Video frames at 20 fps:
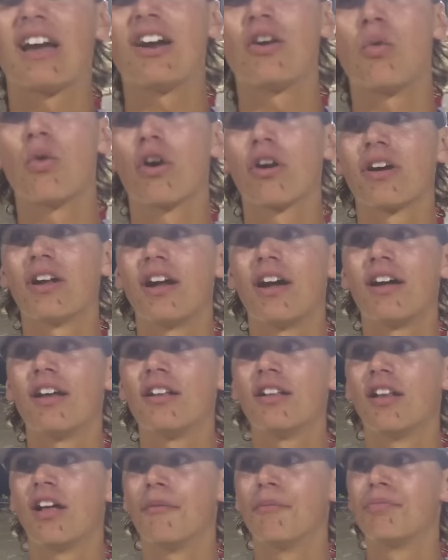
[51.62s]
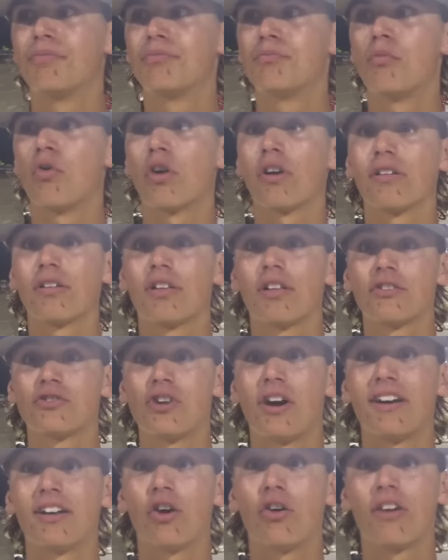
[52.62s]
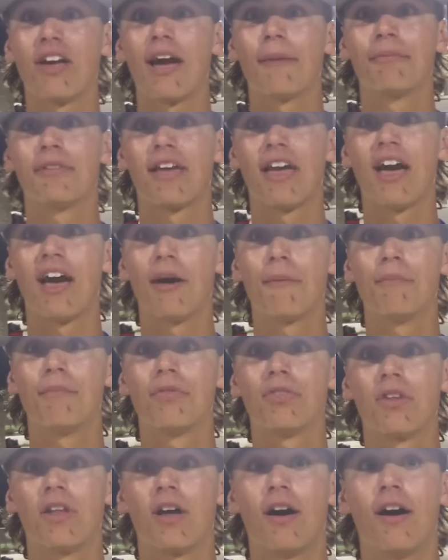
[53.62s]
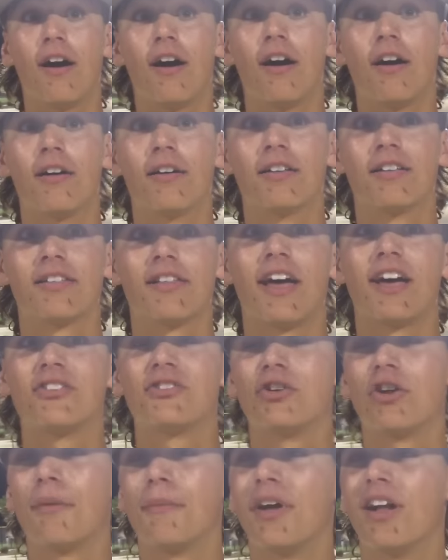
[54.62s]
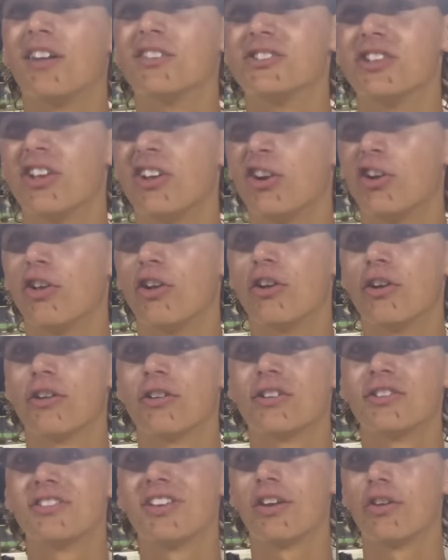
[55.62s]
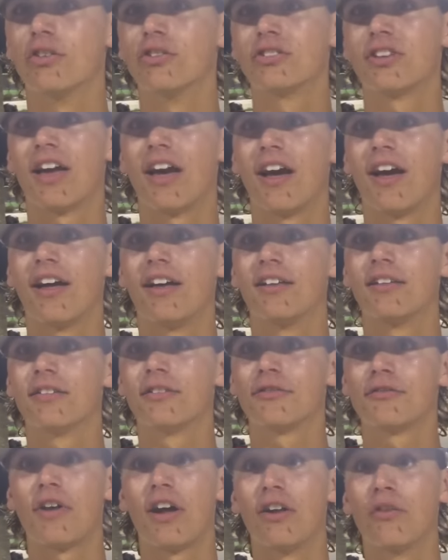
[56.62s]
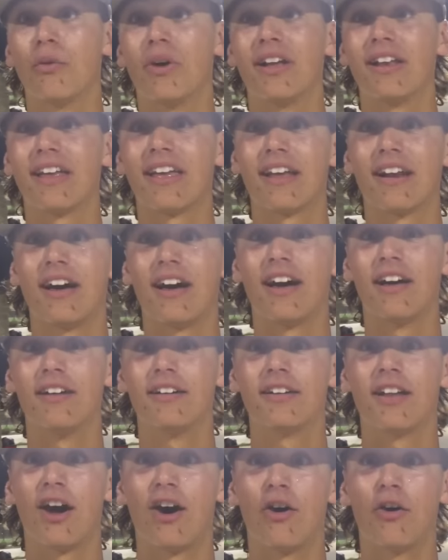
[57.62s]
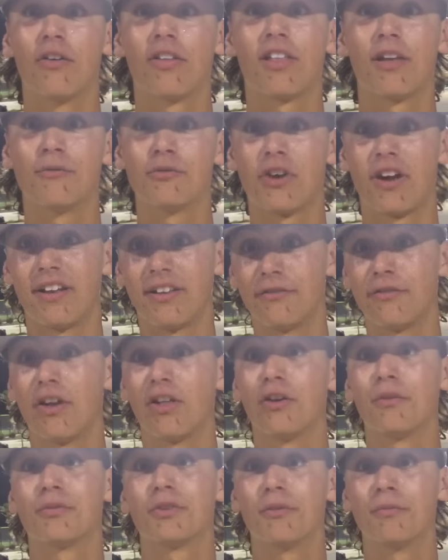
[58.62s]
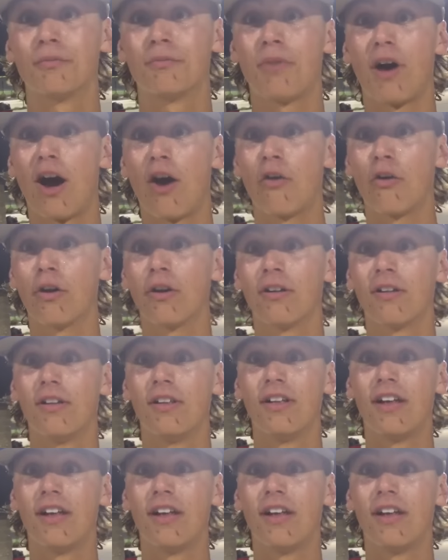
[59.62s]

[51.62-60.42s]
Kind of working on. I'm more trying to go gap to gap. Last year, I mean, I was a littler singles guy, find a way to get on. Now I'm trying to develop some power.